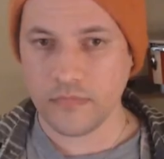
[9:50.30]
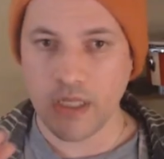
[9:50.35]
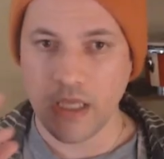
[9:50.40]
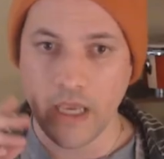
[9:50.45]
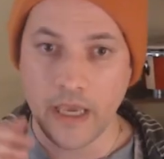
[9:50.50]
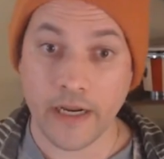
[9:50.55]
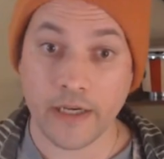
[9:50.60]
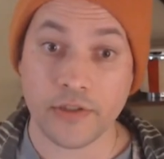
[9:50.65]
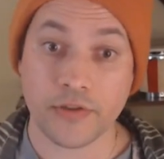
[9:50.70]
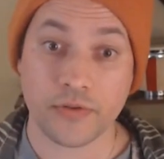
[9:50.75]
And I
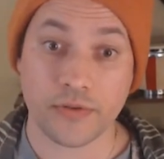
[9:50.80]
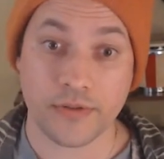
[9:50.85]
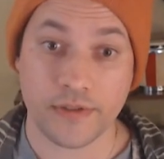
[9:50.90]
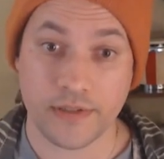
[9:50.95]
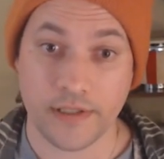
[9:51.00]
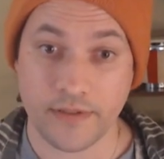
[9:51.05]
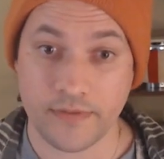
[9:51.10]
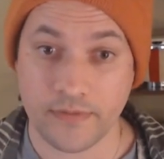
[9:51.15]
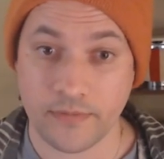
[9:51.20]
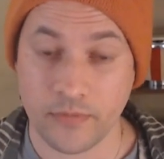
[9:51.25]
source
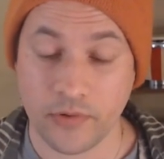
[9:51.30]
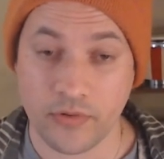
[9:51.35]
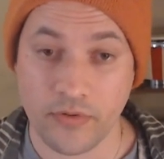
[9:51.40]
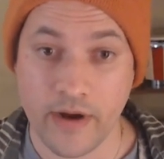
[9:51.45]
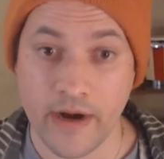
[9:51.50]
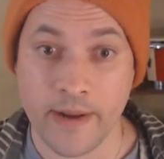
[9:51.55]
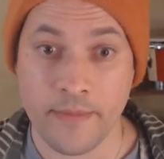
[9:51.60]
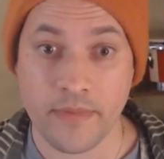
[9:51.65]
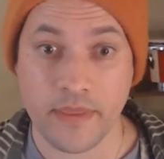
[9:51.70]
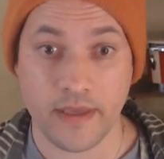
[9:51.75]
this from
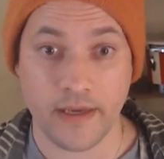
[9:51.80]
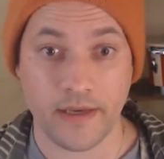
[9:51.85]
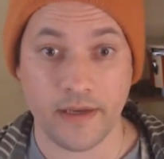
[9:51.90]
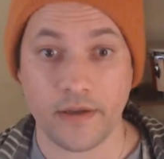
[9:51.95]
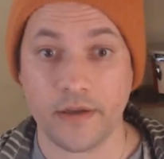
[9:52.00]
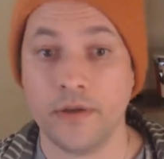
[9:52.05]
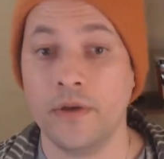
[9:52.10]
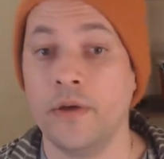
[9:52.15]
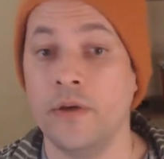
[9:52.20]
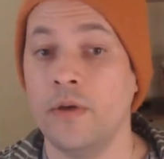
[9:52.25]
CrimeThink,
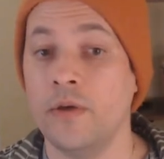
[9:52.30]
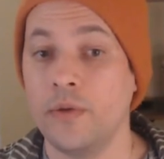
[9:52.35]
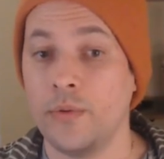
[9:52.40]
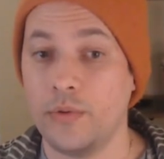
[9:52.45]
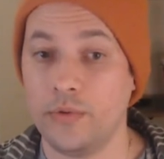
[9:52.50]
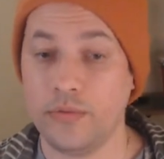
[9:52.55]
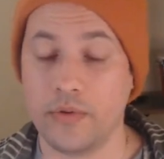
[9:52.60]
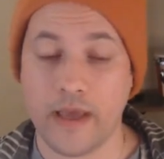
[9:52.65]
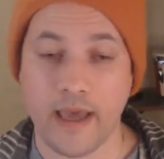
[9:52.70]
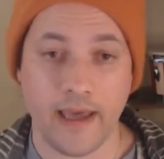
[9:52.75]
who
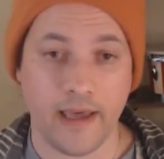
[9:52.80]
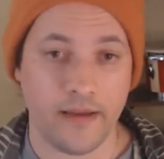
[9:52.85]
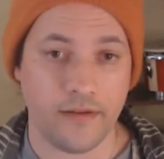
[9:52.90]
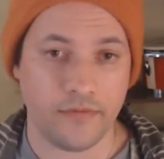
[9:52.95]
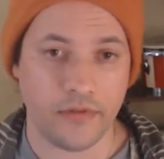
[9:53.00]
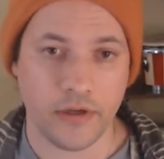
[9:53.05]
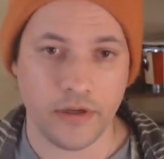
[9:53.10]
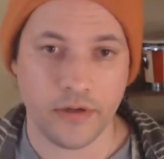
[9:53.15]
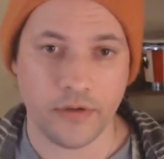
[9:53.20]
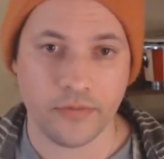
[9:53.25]
have a
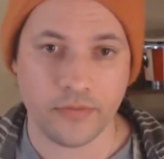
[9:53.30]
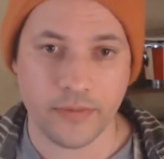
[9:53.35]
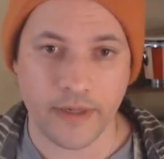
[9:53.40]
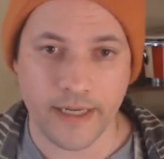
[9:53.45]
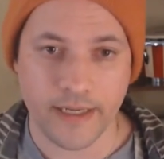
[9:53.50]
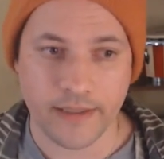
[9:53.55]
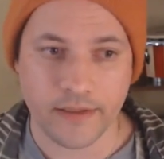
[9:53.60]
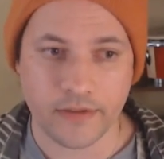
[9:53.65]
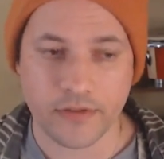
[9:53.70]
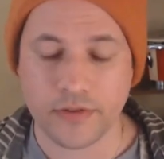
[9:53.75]

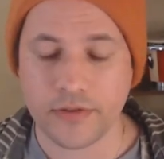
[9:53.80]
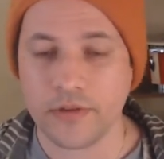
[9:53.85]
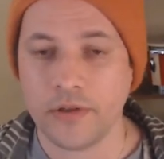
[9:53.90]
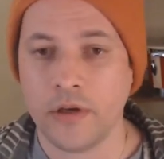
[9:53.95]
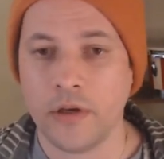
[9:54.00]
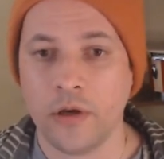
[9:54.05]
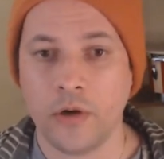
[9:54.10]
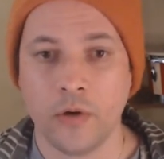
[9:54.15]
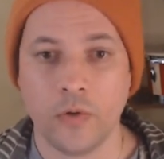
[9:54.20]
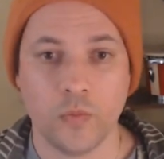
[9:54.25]
great
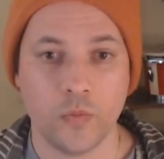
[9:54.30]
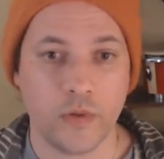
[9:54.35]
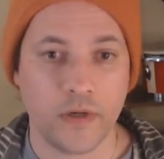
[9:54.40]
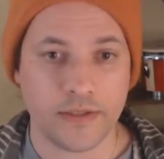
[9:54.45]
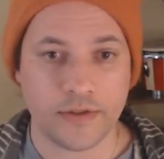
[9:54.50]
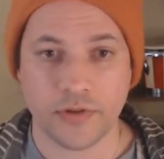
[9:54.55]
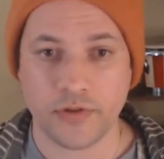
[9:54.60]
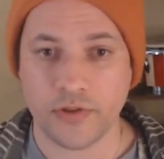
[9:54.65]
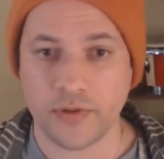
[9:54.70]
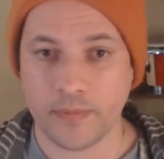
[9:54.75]

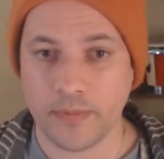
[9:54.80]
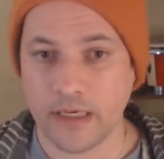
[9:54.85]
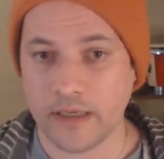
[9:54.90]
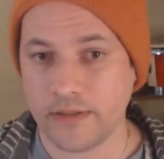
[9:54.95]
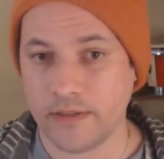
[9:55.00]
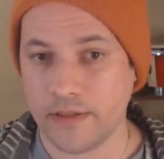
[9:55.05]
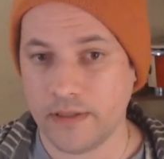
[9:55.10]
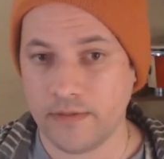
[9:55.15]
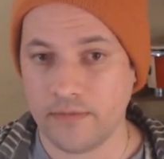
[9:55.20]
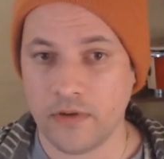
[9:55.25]

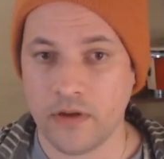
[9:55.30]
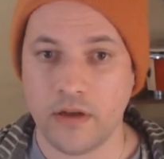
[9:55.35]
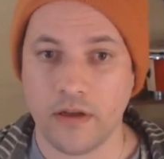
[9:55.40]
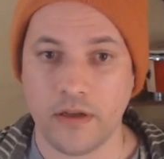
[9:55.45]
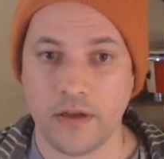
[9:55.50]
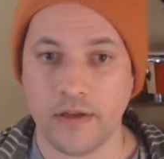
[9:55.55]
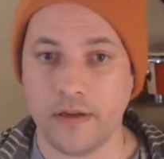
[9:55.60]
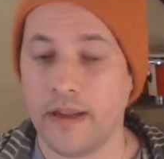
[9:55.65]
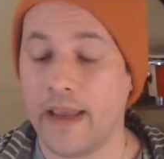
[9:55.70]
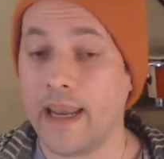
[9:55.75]
retrospective
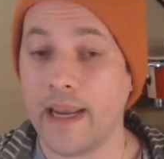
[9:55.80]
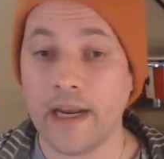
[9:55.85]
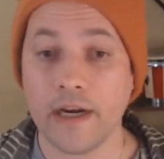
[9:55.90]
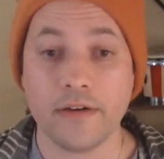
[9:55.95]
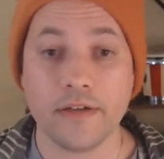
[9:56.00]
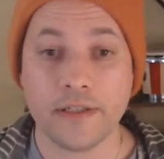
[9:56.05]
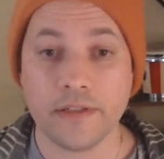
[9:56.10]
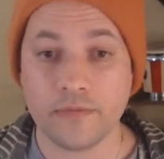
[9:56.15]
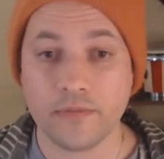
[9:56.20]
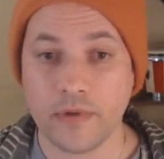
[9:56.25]
on
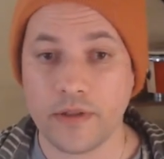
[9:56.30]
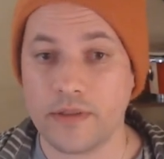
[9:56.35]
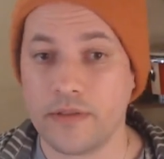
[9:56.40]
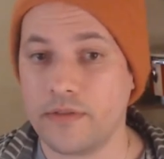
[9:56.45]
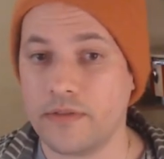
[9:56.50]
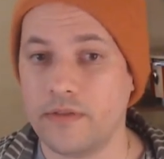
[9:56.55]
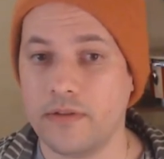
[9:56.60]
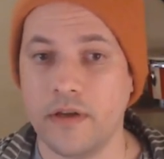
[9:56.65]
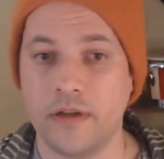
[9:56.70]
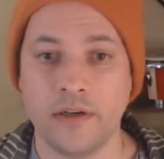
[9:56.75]
Aaron with
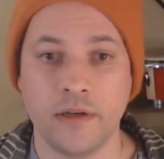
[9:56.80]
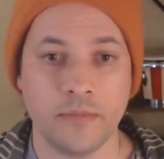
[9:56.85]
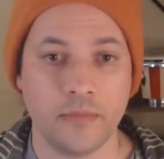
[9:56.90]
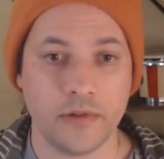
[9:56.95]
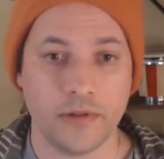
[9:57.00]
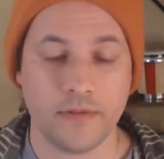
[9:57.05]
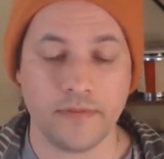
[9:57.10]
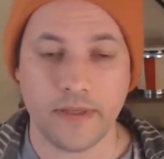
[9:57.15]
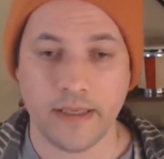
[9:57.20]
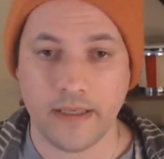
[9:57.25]
a number
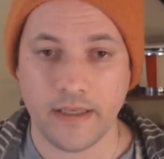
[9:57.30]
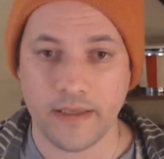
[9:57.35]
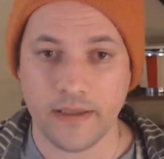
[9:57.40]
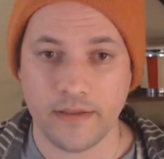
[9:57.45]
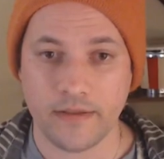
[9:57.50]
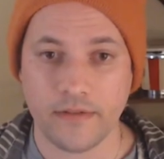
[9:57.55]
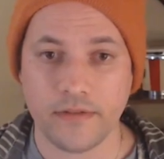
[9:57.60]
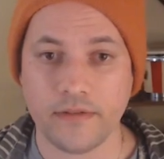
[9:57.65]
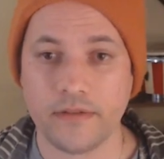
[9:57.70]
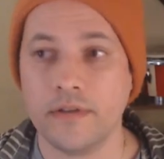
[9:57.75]
of
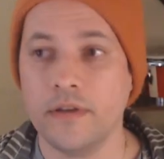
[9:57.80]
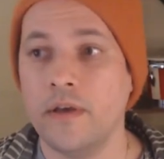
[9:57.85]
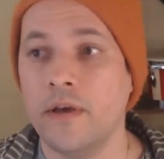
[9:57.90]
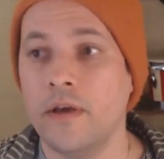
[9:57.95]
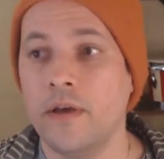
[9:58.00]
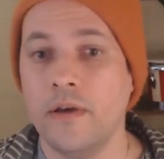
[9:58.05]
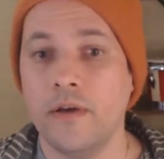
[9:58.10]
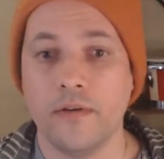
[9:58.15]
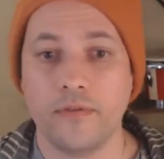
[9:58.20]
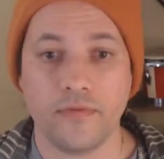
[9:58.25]
his
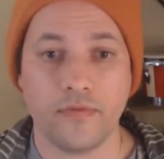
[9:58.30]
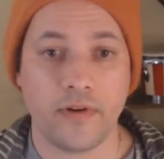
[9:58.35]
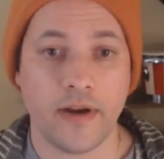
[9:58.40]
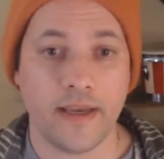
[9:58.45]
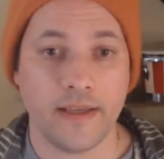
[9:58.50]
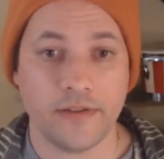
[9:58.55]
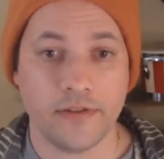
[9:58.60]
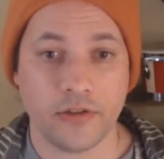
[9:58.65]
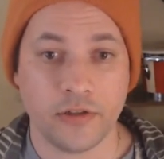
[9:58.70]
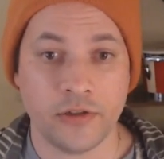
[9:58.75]

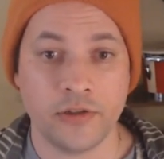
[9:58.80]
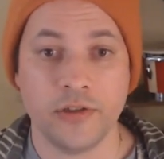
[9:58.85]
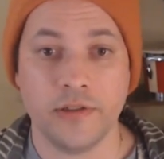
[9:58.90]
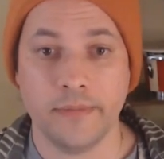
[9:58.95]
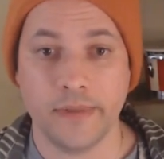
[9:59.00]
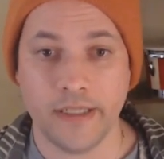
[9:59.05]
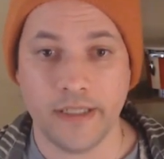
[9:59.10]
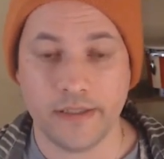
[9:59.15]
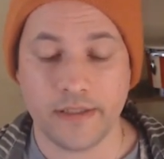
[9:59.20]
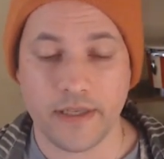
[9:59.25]
friends
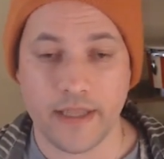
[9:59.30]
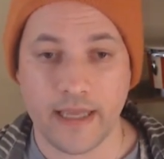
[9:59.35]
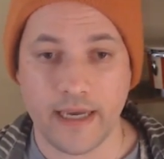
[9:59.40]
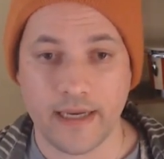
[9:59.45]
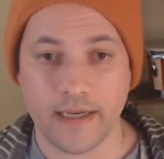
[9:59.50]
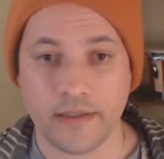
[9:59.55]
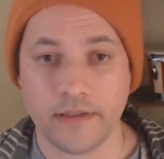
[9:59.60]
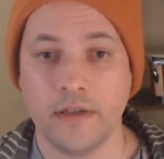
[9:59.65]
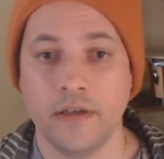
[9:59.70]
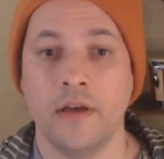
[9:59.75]
contributing to that.
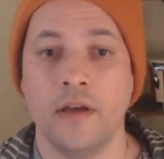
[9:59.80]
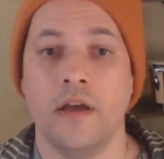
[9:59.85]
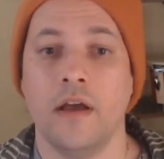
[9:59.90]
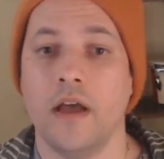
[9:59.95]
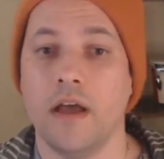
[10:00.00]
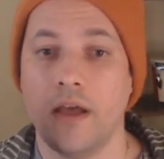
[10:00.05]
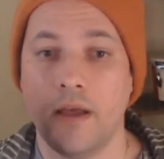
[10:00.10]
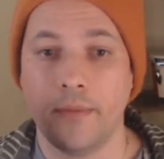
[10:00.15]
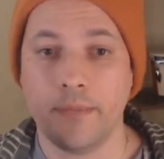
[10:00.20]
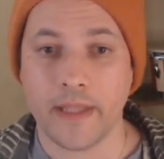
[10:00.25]

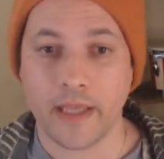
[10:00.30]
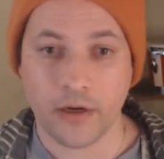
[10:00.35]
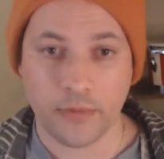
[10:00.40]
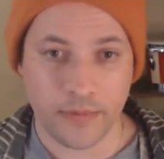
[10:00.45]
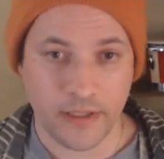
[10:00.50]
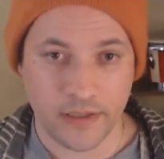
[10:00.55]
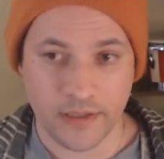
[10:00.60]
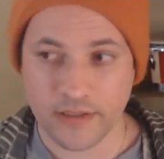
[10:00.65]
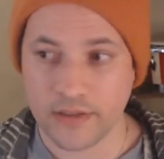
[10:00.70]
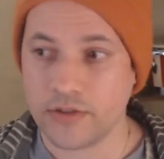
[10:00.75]
That'll be in
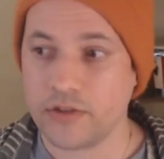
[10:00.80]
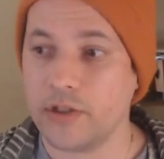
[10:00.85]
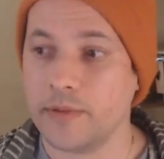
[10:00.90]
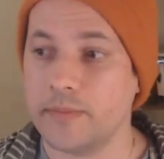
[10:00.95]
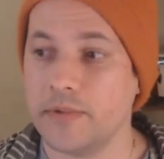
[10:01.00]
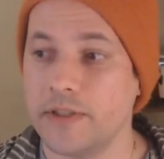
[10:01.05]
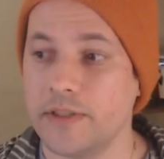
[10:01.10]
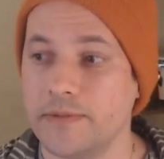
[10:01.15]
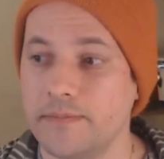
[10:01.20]
the description.